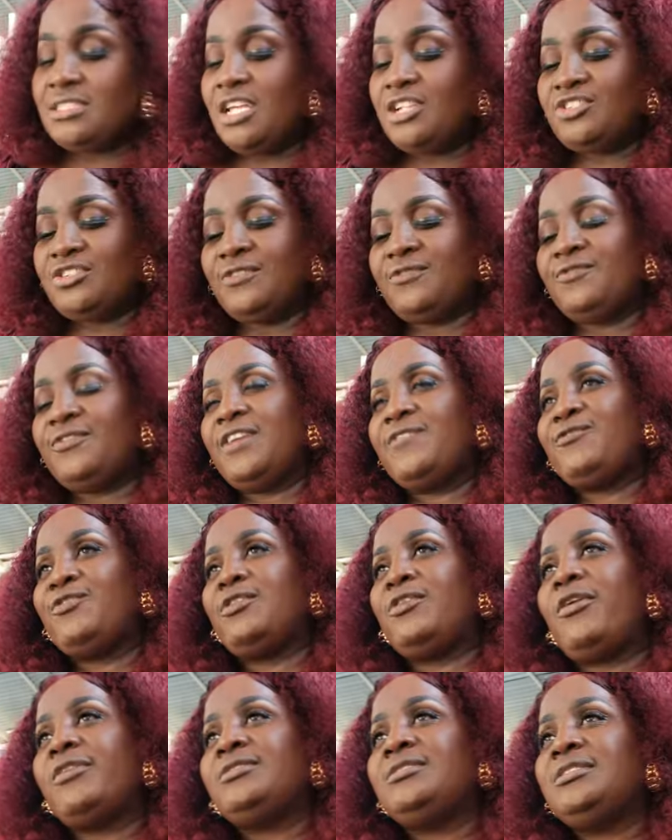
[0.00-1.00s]
She left.
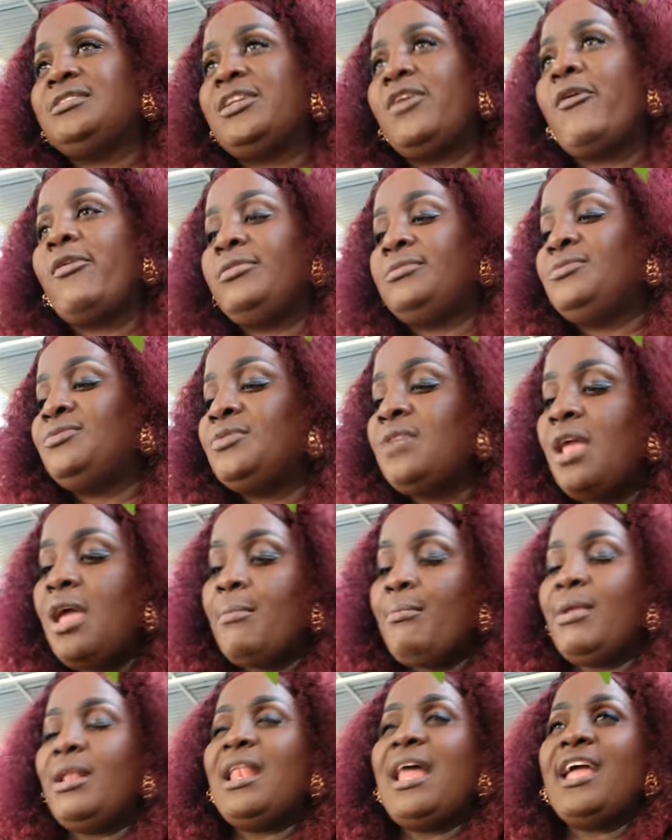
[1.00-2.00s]

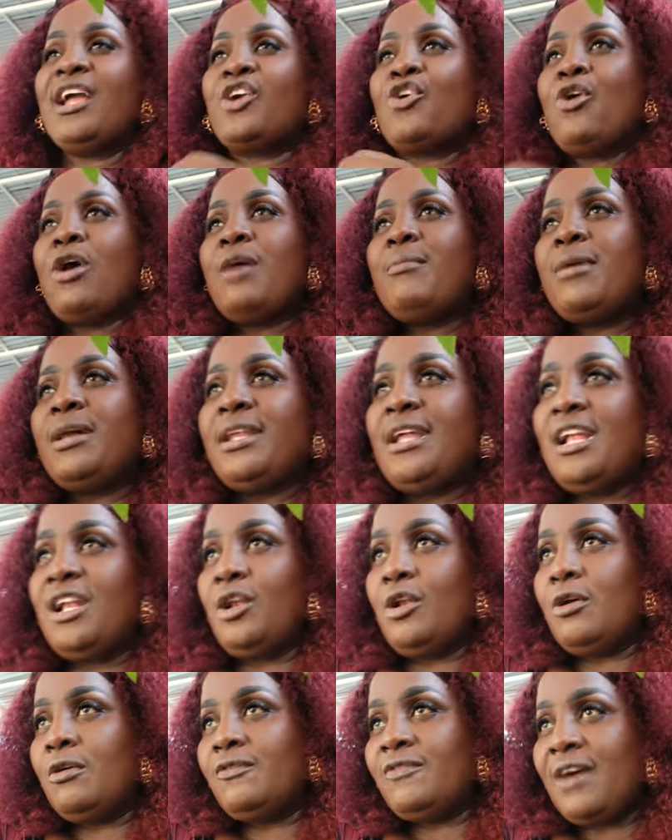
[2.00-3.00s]
like her mother
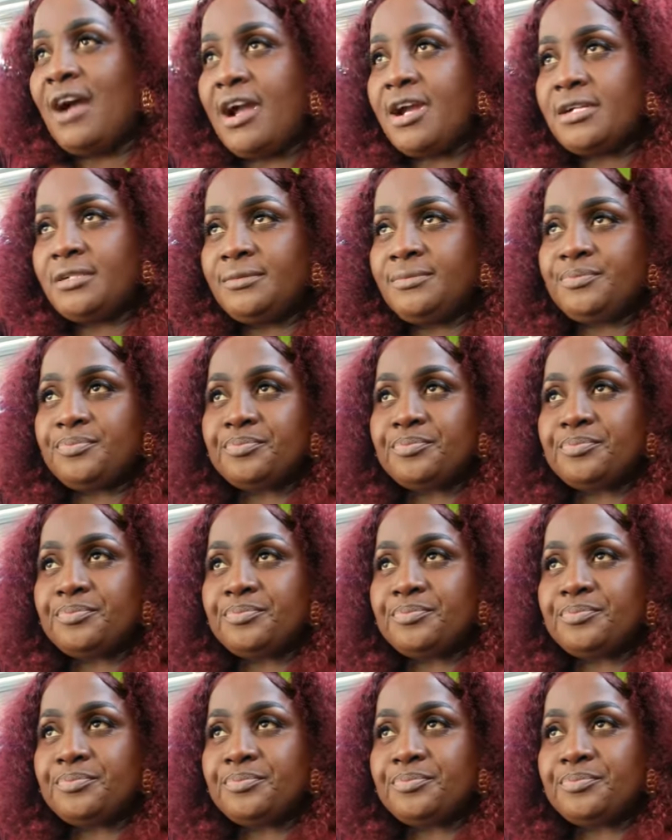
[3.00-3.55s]
love her.